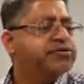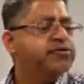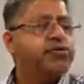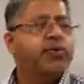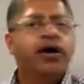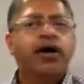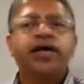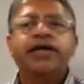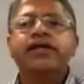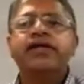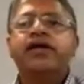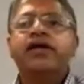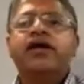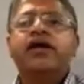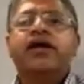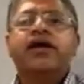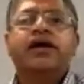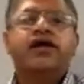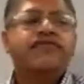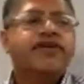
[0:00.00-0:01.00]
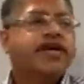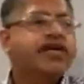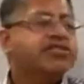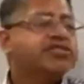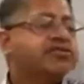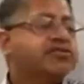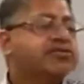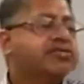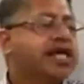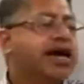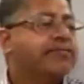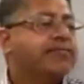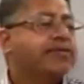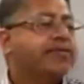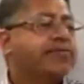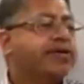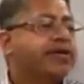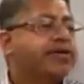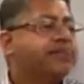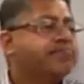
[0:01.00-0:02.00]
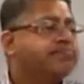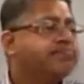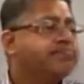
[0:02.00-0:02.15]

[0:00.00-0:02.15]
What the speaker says: 1 of Esther chapter 1?